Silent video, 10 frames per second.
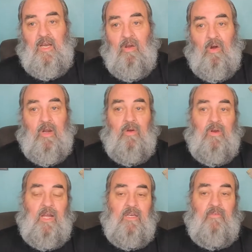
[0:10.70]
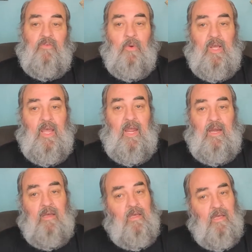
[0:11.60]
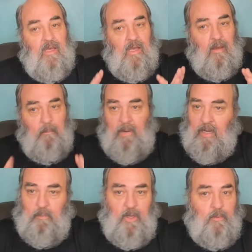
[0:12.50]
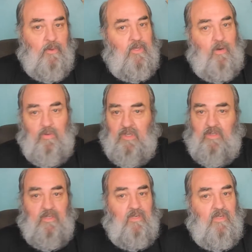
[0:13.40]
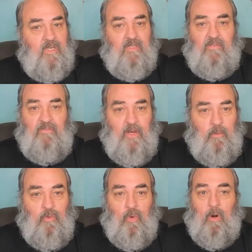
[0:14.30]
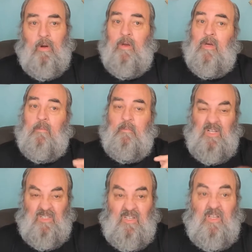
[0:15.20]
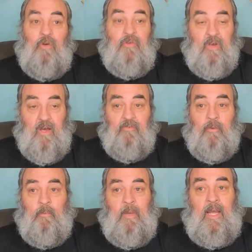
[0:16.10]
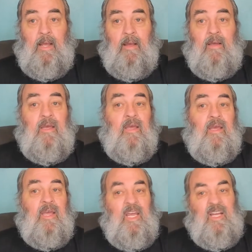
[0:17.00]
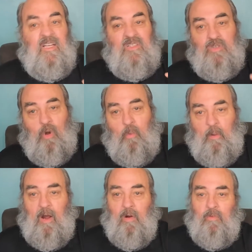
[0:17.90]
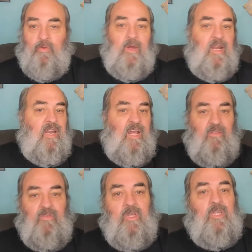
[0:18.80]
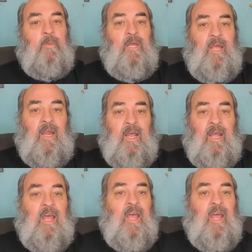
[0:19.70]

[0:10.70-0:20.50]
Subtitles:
Largo, 1948. Many people don't consider this a film noir, but it's close enough for me. He is so powerful and evil at the beginning